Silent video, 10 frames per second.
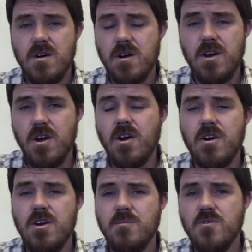are
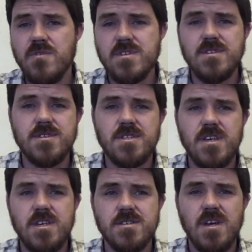gonna move into the
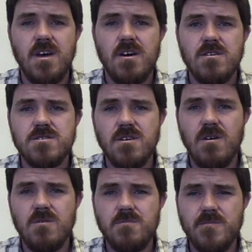cities.
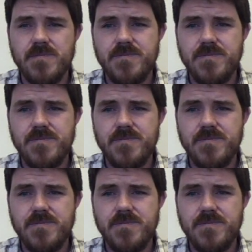So